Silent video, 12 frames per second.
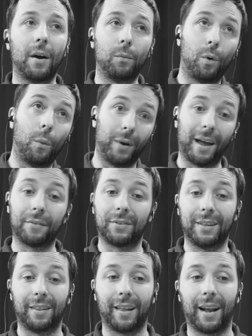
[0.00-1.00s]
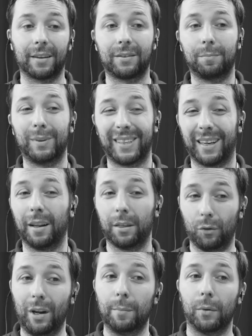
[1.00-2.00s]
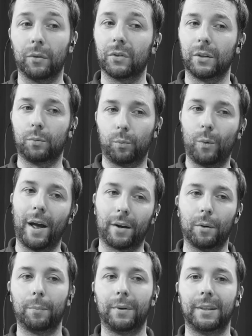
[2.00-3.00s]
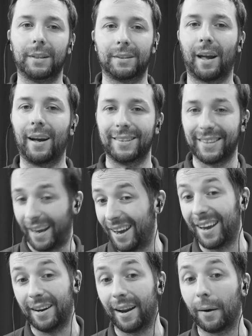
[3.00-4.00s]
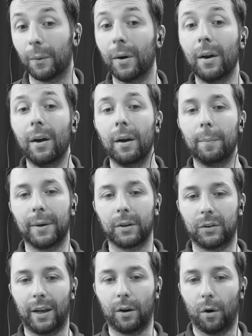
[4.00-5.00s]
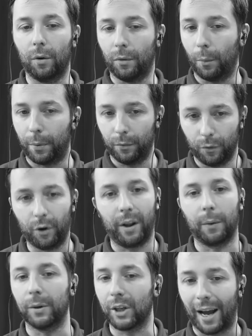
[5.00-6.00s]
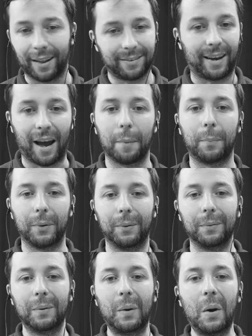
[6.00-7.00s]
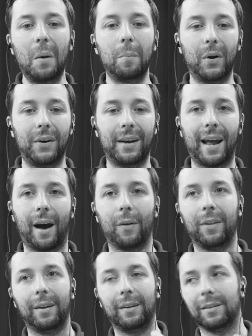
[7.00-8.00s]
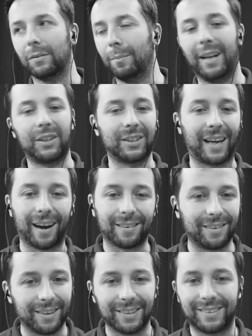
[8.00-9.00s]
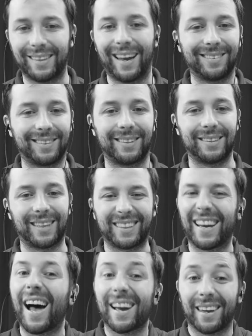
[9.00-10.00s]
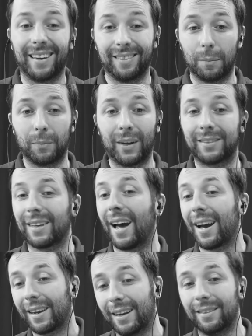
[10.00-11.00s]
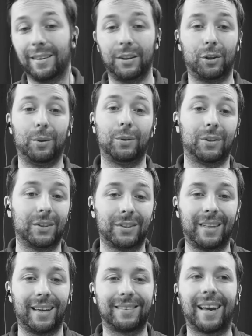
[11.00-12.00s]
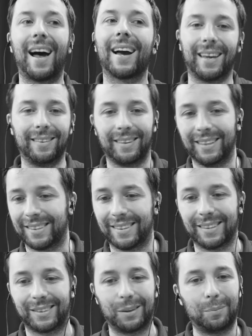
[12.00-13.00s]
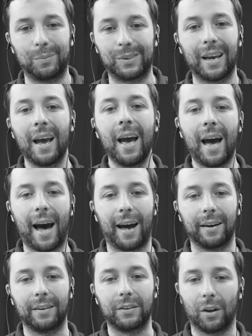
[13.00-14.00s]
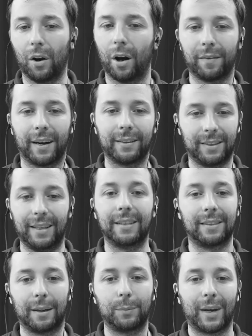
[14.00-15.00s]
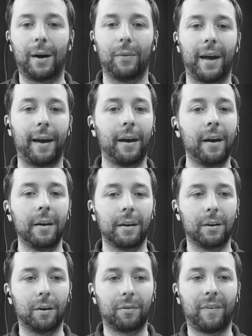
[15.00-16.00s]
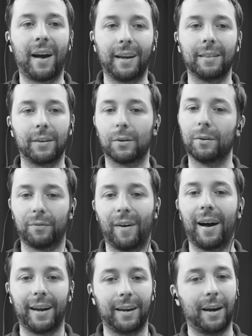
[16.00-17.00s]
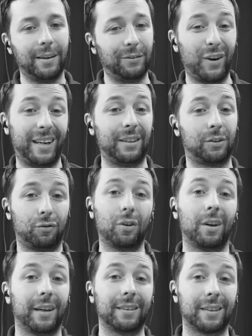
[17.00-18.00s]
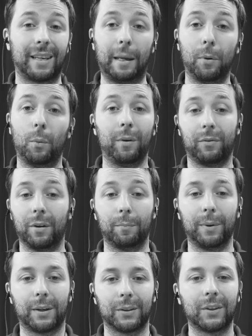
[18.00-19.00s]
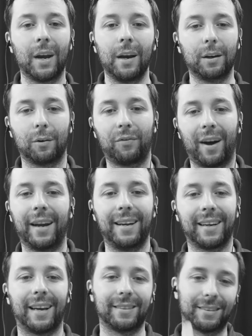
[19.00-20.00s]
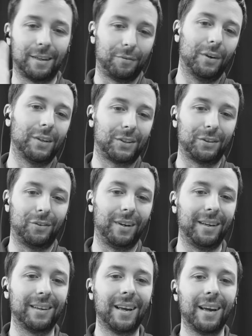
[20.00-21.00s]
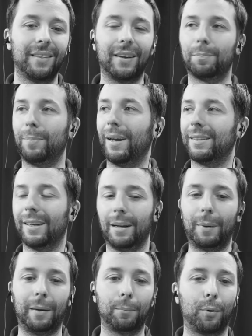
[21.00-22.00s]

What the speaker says: what we have seen in the last particularly 3 months is where companies are starting to get hit now, because they got up and running, which had to happen, but now the malicious actors, the entities, they're targeting them, they're targeting these users, they're targeting these systems. And there's a lot of IT teams out there, you know, fighting the good fight and really struggling to keep up with them, because you're fighting against an adversary that's basically been